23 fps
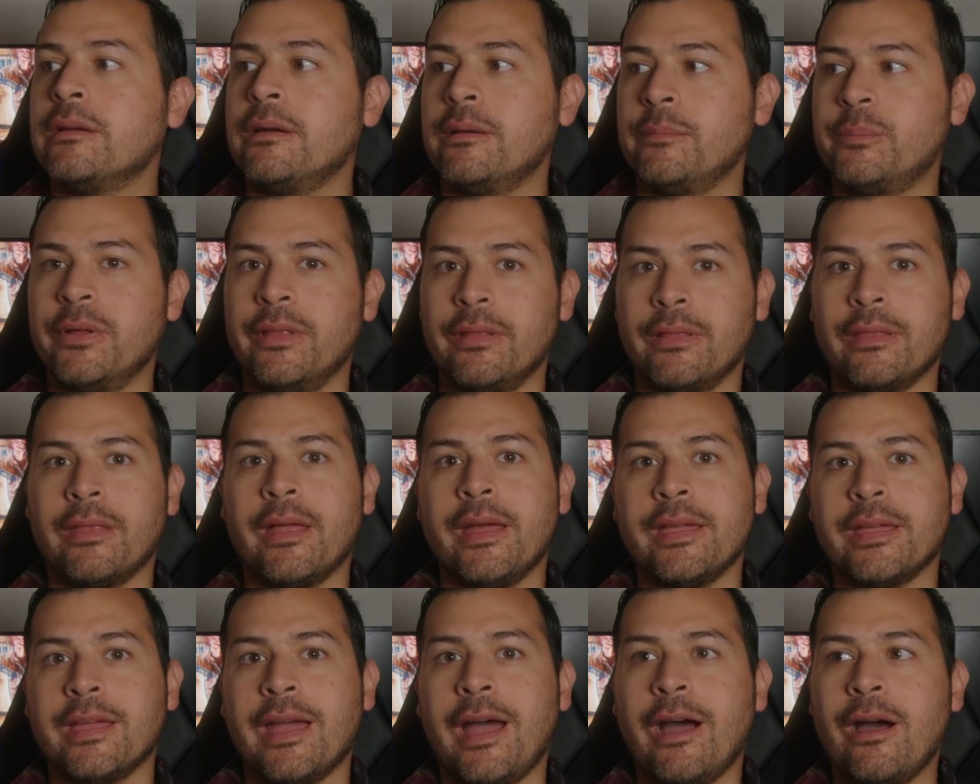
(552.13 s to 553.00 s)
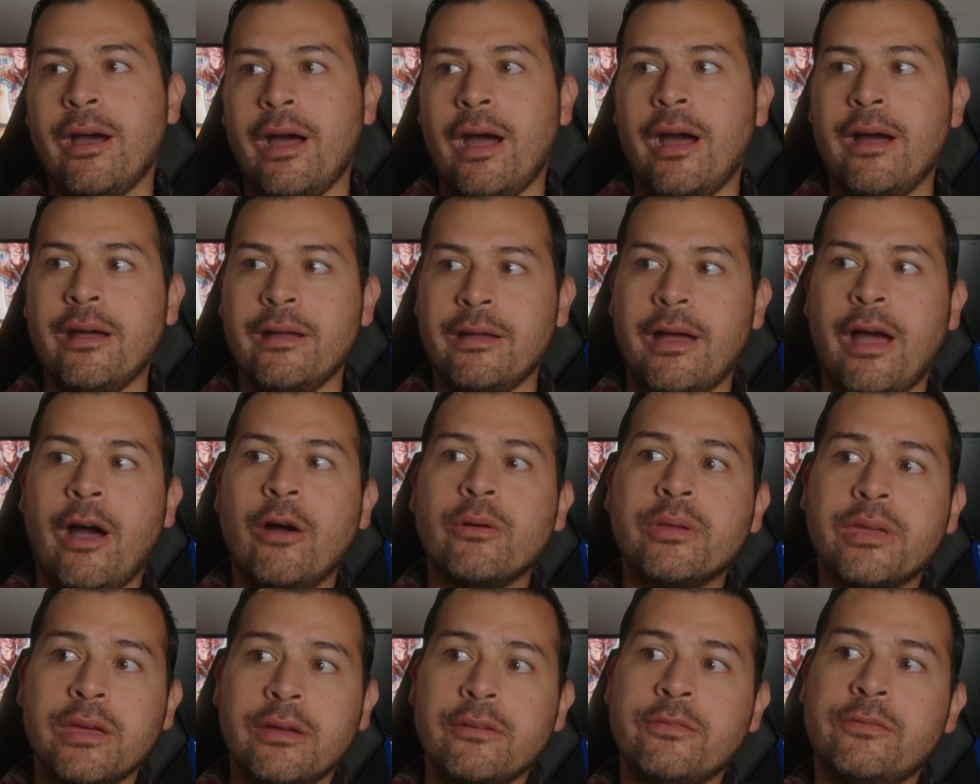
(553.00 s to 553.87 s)
But like,
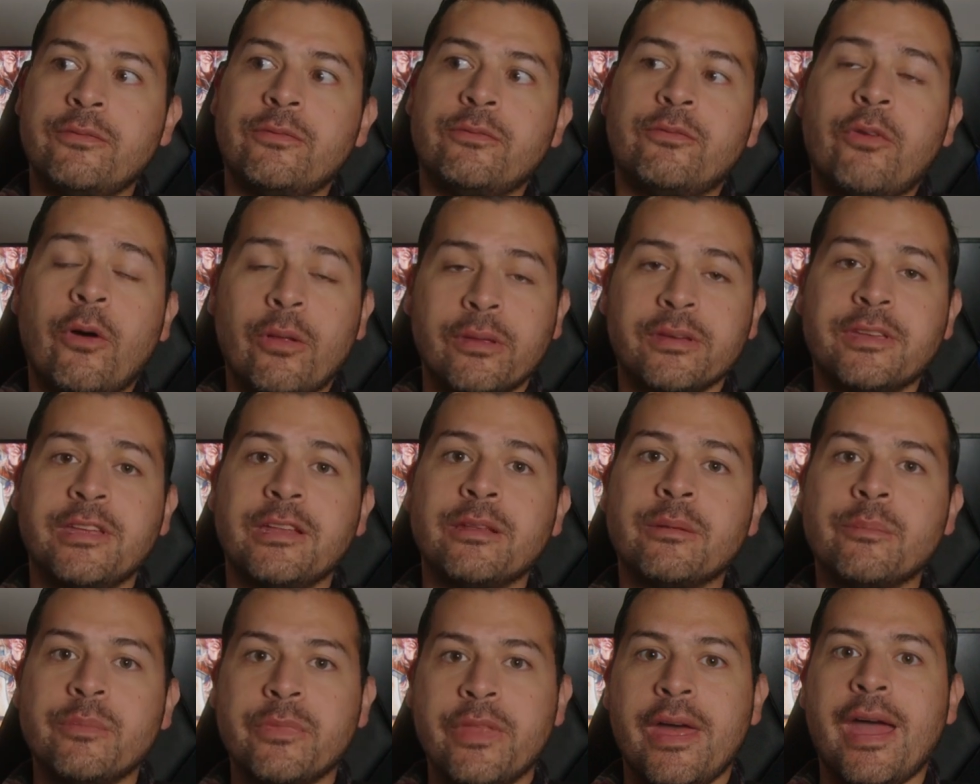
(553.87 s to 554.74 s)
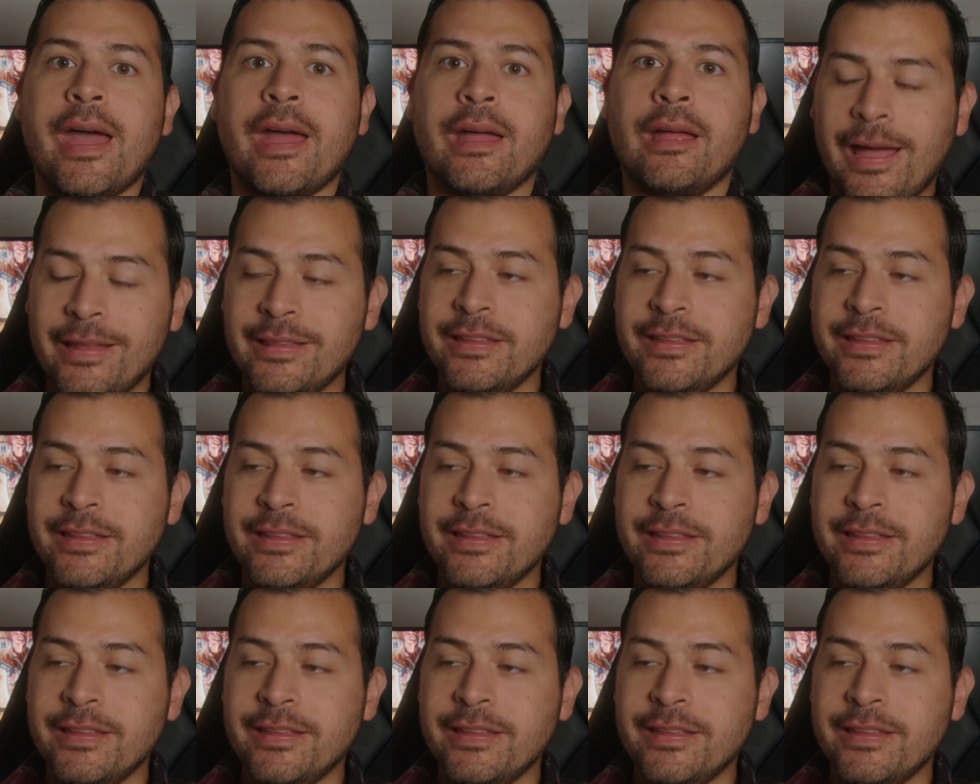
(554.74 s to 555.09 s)
I'll give Fallen Kingdom that.